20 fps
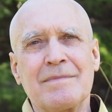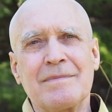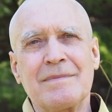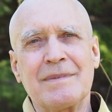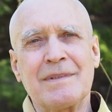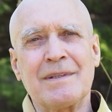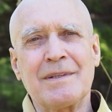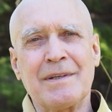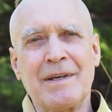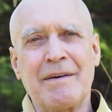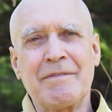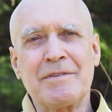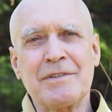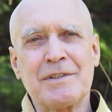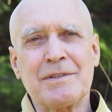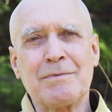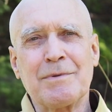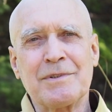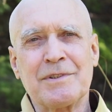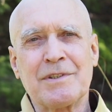He'll have
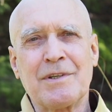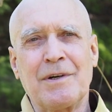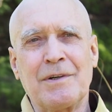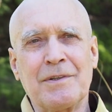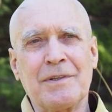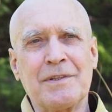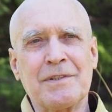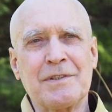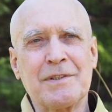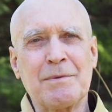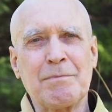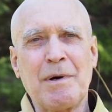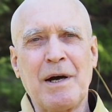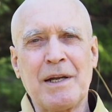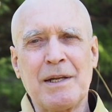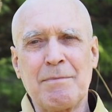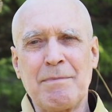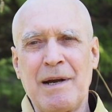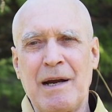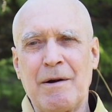this, what's called his
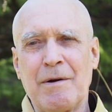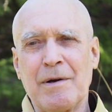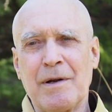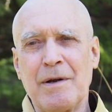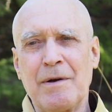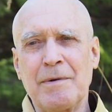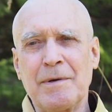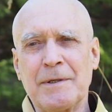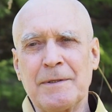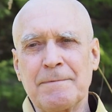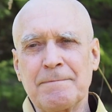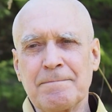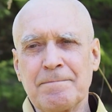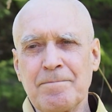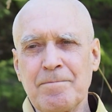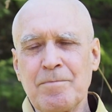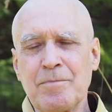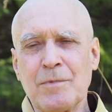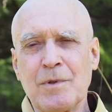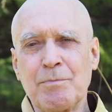samadhi power going.
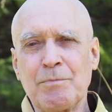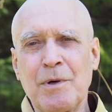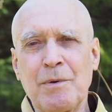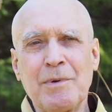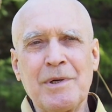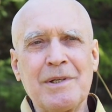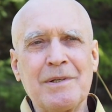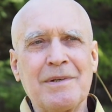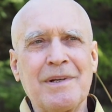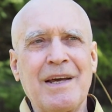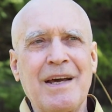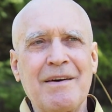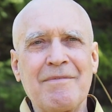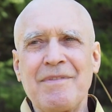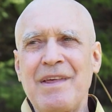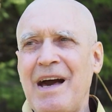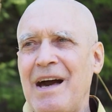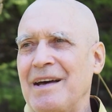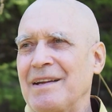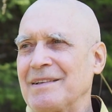But we don't have
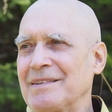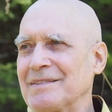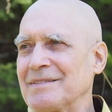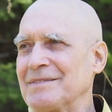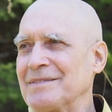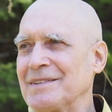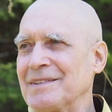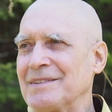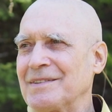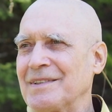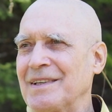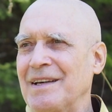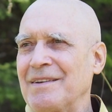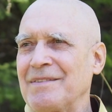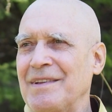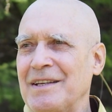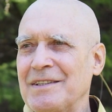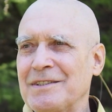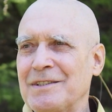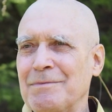that. We don't
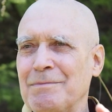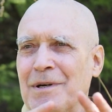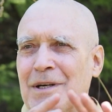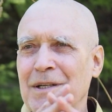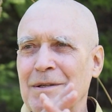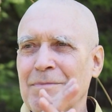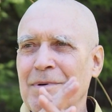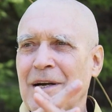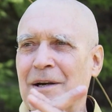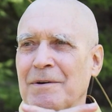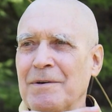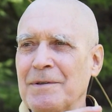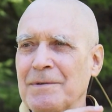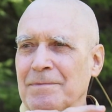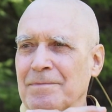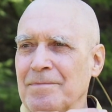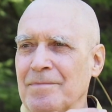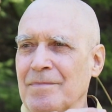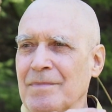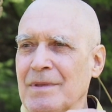have that samadhi power.
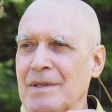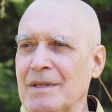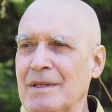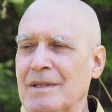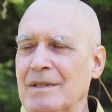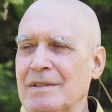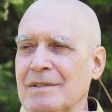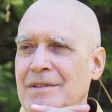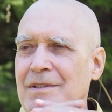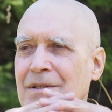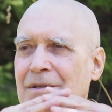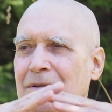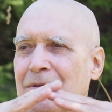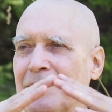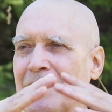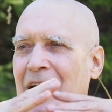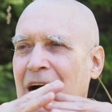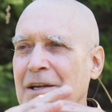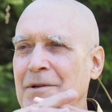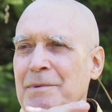
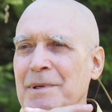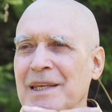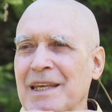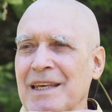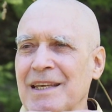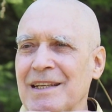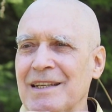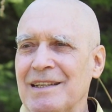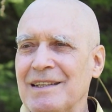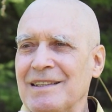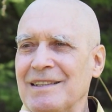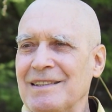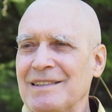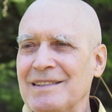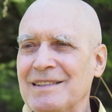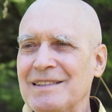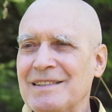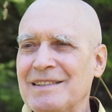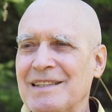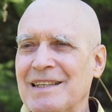So how do we get it?
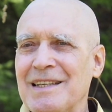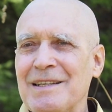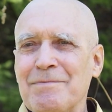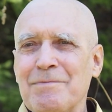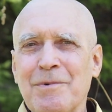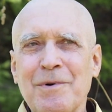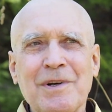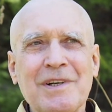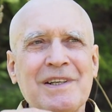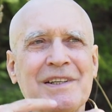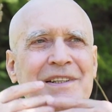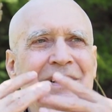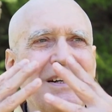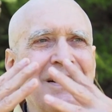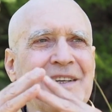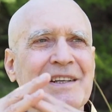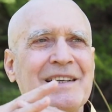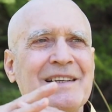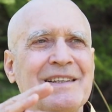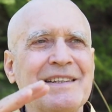You just keep working
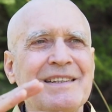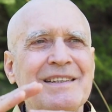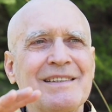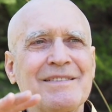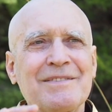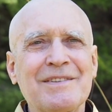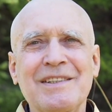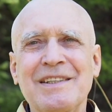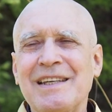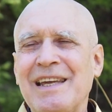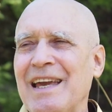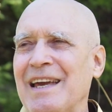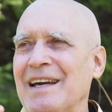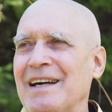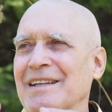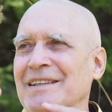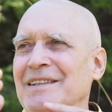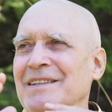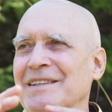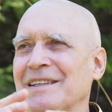on it when you
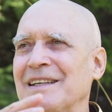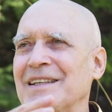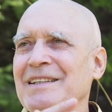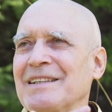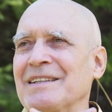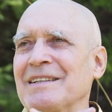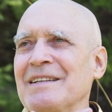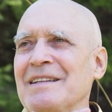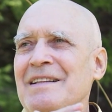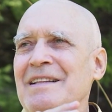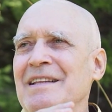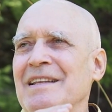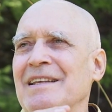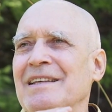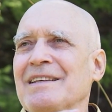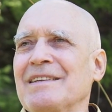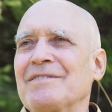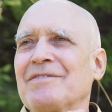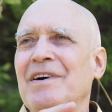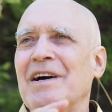can.
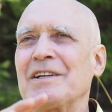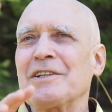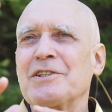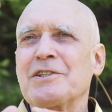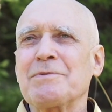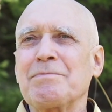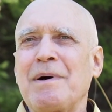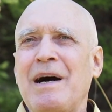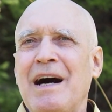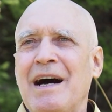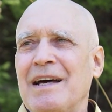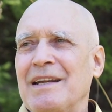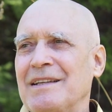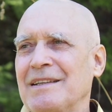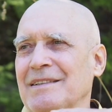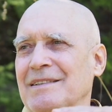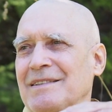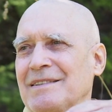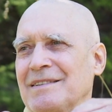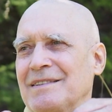Find a spot,
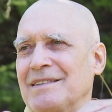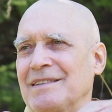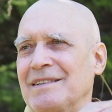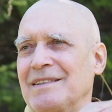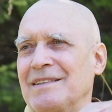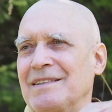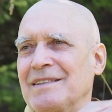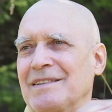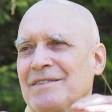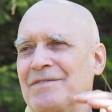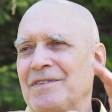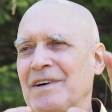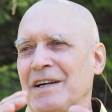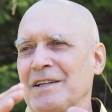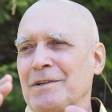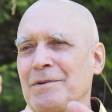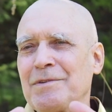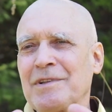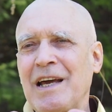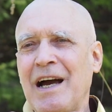
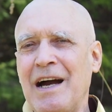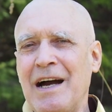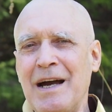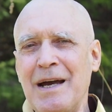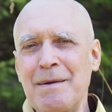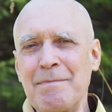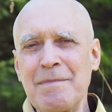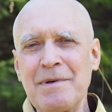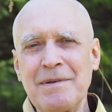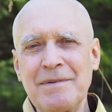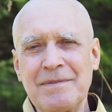find a time,